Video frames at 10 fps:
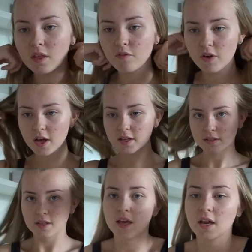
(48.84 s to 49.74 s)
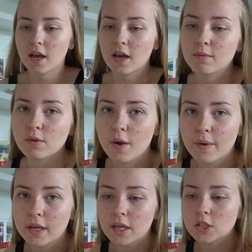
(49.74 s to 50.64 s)
The first thing I'm
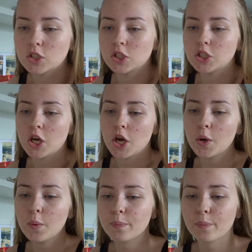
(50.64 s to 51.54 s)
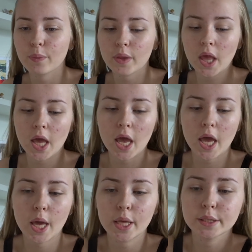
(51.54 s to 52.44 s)
going to do
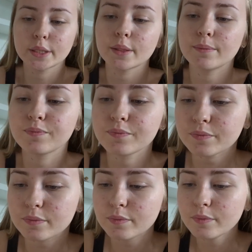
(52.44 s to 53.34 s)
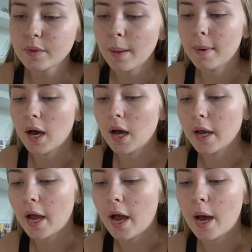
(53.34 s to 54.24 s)
is
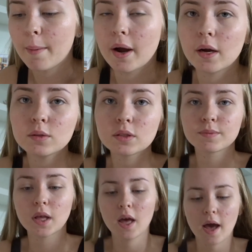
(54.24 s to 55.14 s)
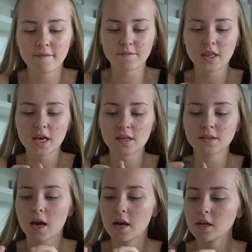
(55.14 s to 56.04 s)
my eyebrows. And for
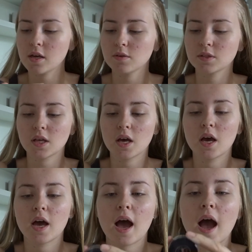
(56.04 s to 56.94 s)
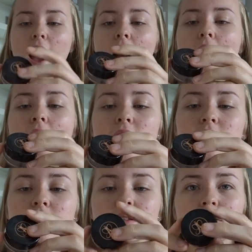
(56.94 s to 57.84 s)
this, I use the
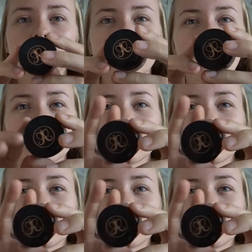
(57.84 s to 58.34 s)
Anastasia